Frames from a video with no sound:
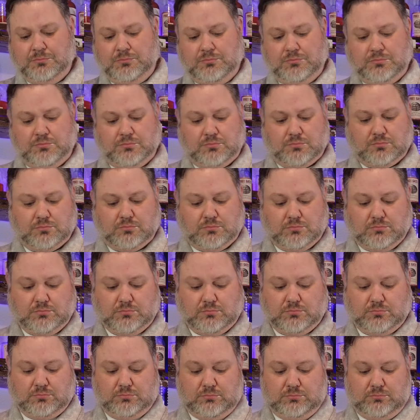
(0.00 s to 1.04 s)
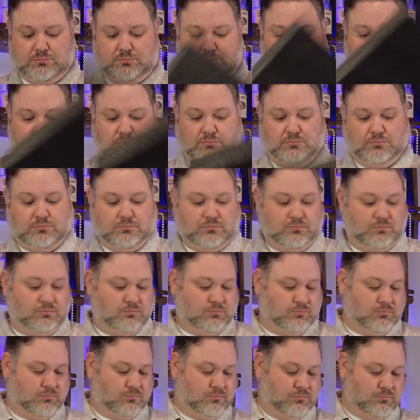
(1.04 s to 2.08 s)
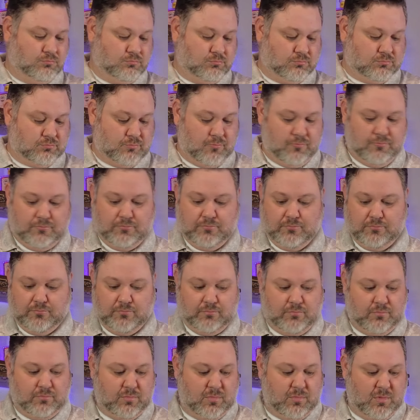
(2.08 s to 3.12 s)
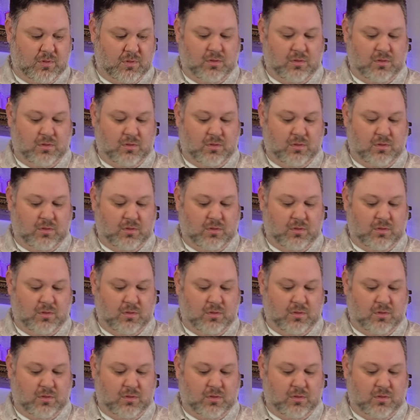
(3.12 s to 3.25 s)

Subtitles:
(silence)